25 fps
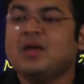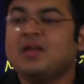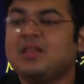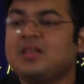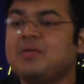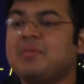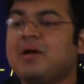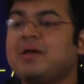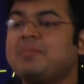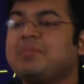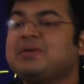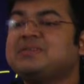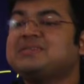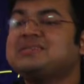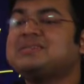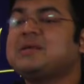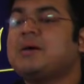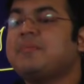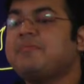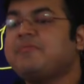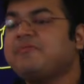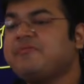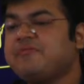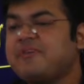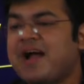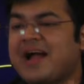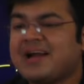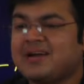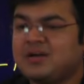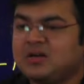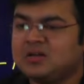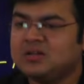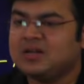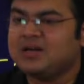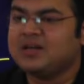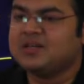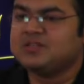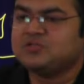There might be some
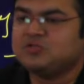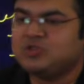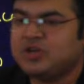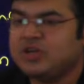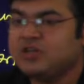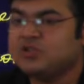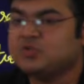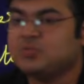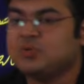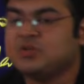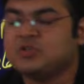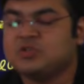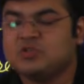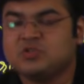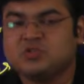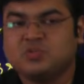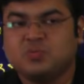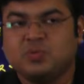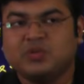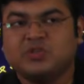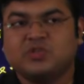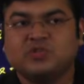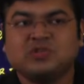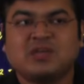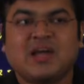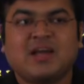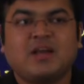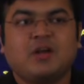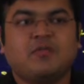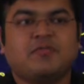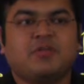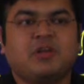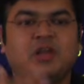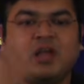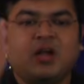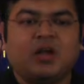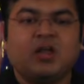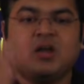factor that has changed, which is kind
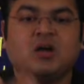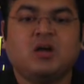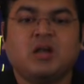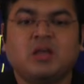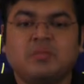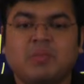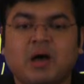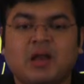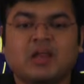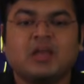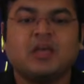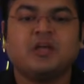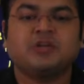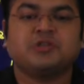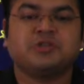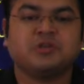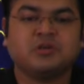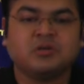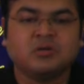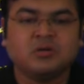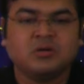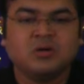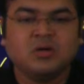of creating a demarcation.